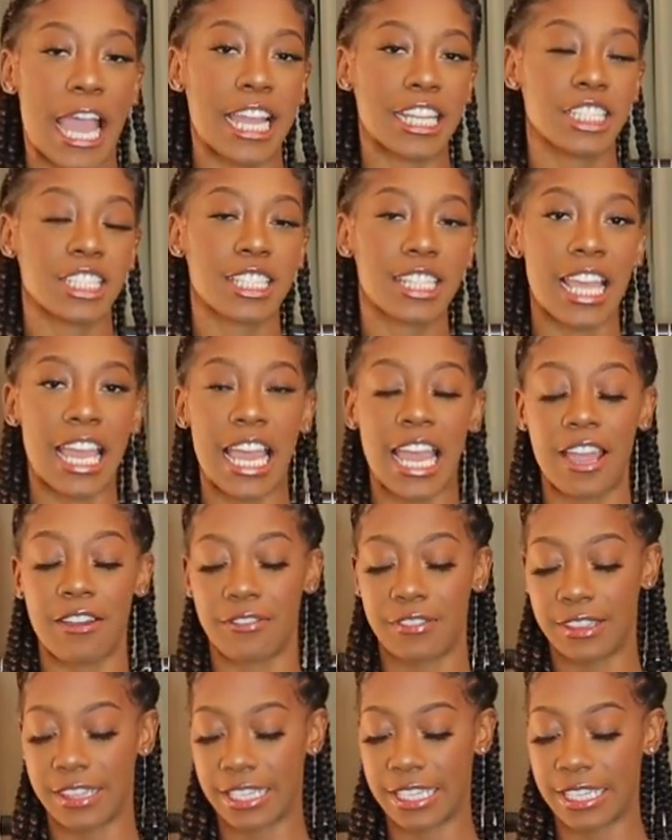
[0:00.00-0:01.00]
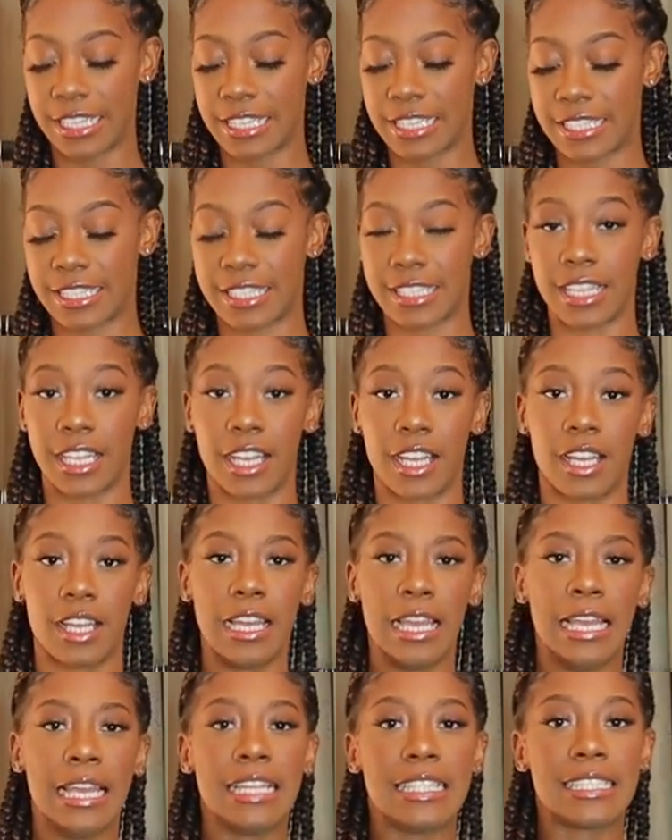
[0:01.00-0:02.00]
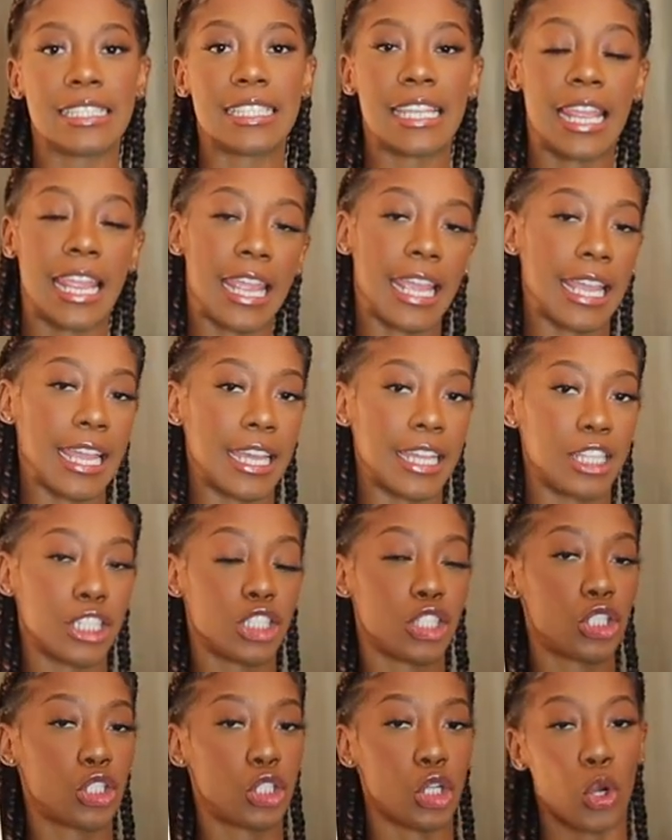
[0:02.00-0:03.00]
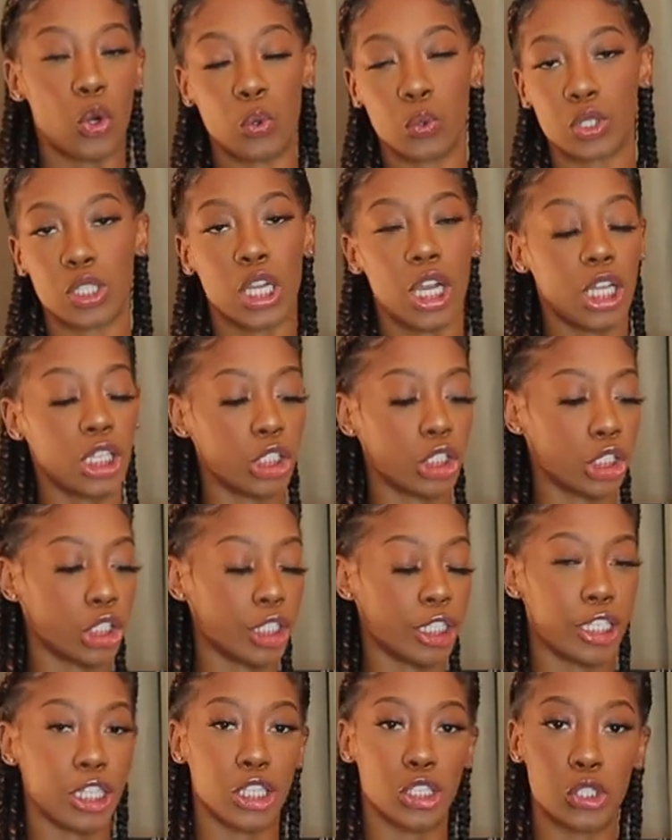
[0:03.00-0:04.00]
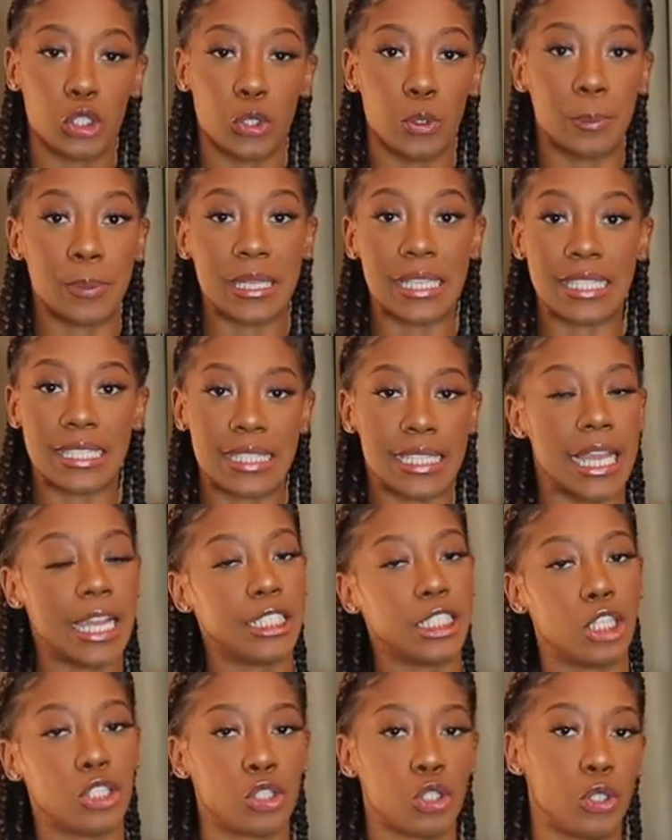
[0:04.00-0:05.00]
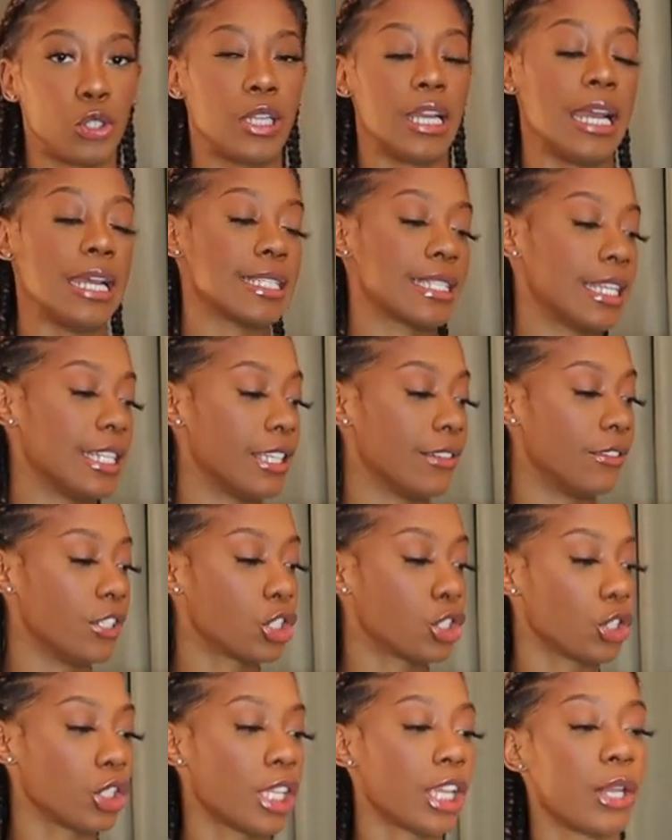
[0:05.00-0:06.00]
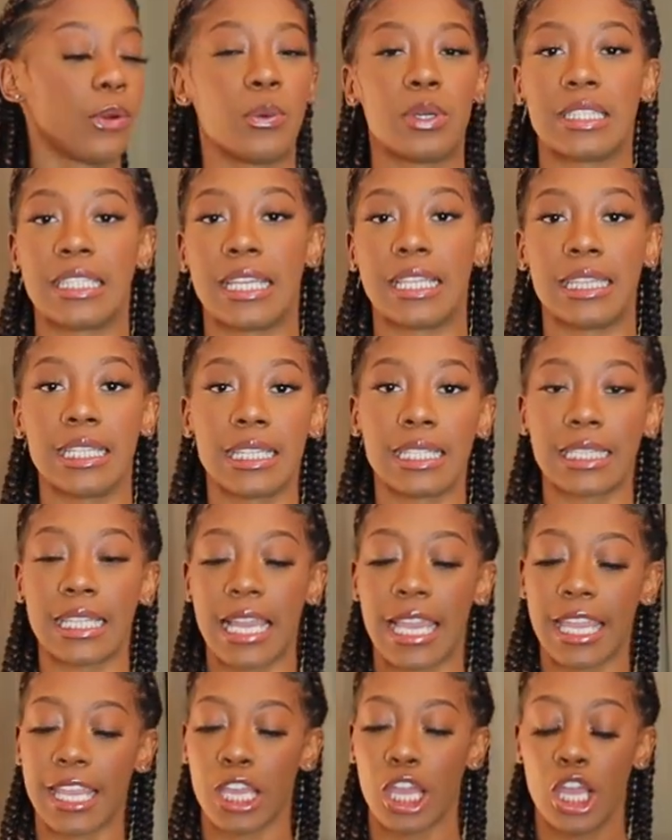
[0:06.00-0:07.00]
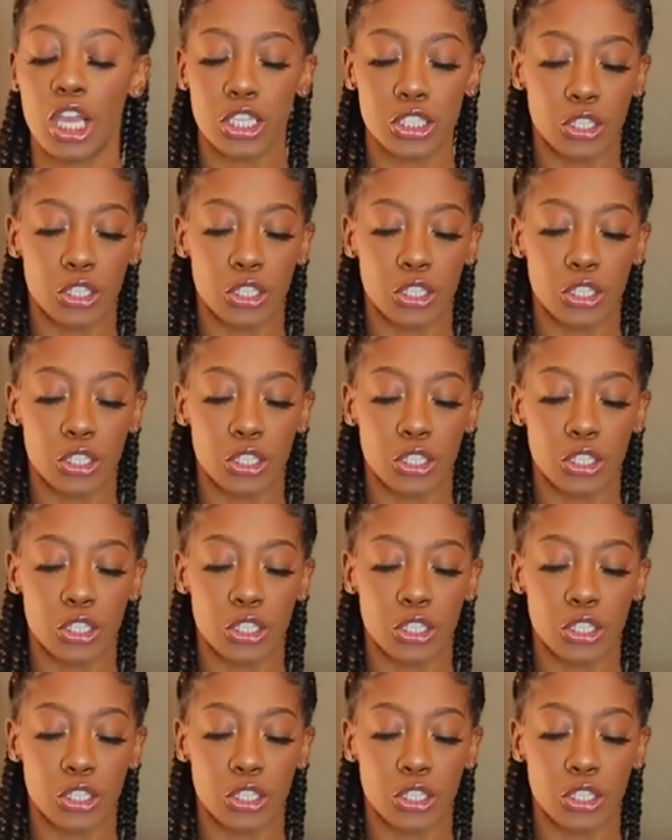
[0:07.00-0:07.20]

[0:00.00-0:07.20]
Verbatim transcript: I just have this uh, tan stone colored two-piece set and I'll show you guys individually what they look like.